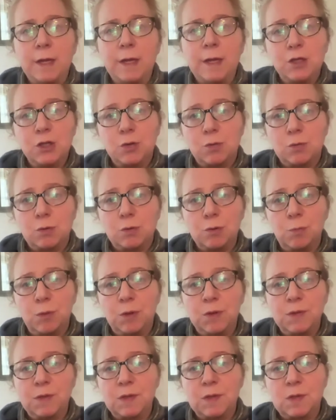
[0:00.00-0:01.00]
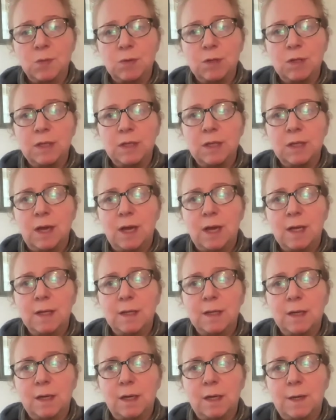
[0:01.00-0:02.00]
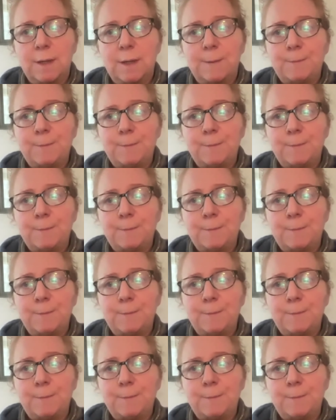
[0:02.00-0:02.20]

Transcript: age group because it's really like